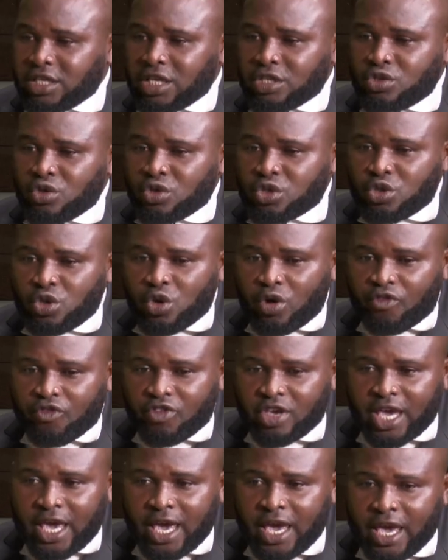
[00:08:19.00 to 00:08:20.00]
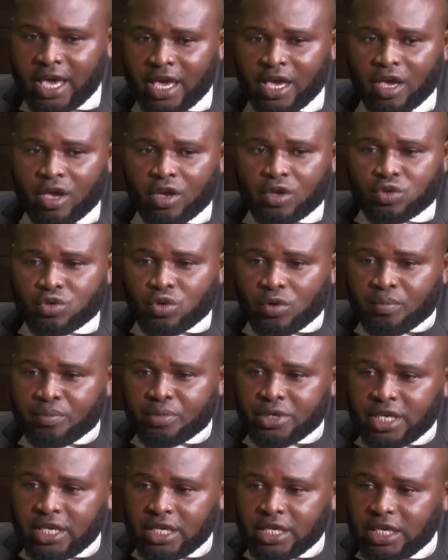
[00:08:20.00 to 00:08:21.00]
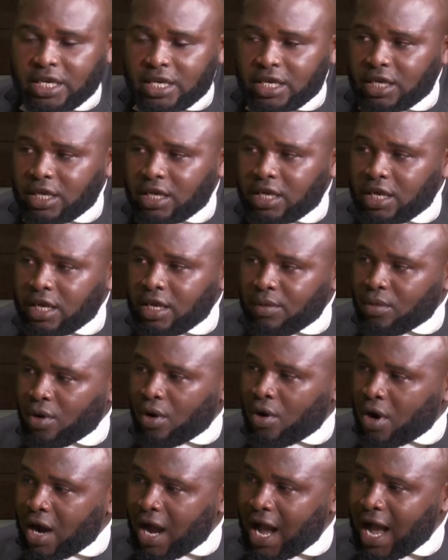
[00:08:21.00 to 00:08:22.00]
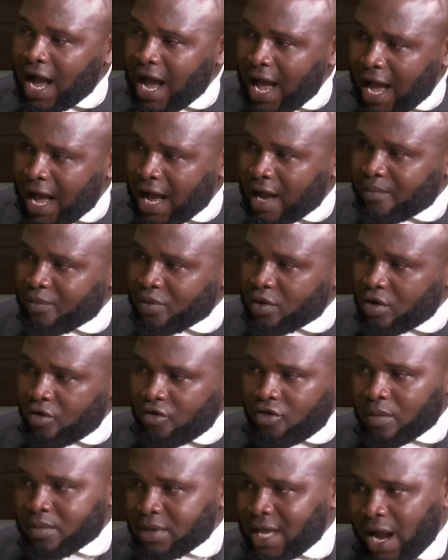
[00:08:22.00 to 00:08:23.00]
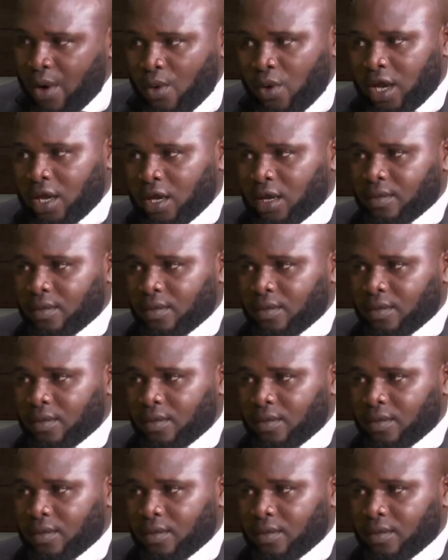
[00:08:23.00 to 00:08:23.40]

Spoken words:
the duty of care to bring him or her from that way.